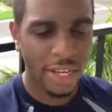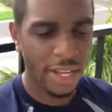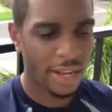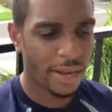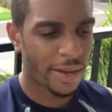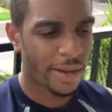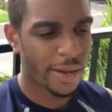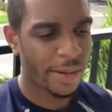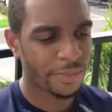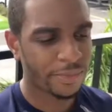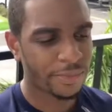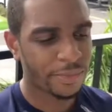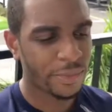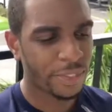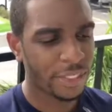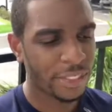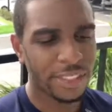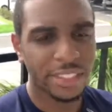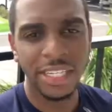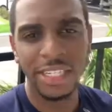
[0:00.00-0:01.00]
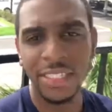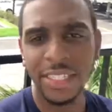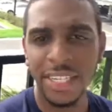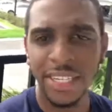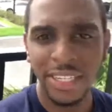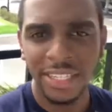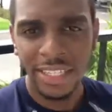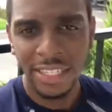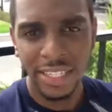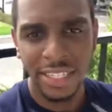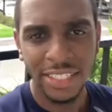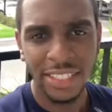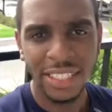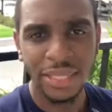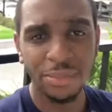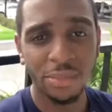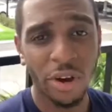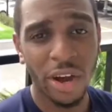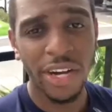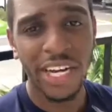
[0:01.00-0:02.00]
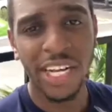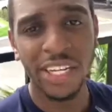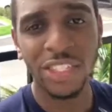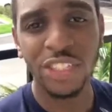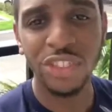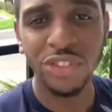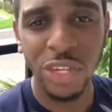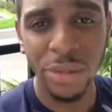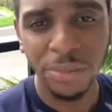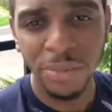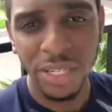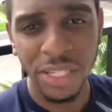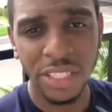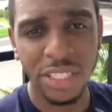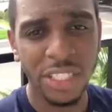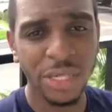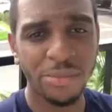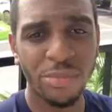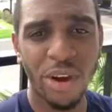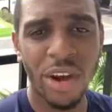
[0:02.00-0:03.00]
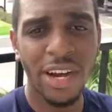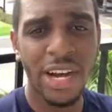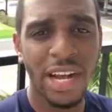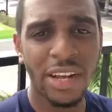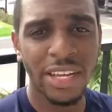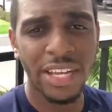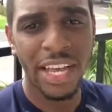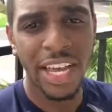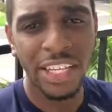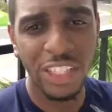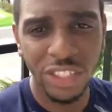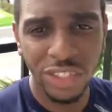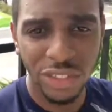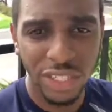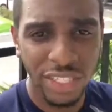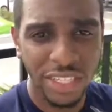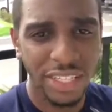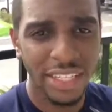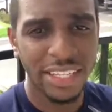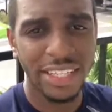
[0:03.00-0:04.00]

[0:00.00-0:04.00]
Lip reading: SZA, she brought out Trippy, she brought out Kendrick.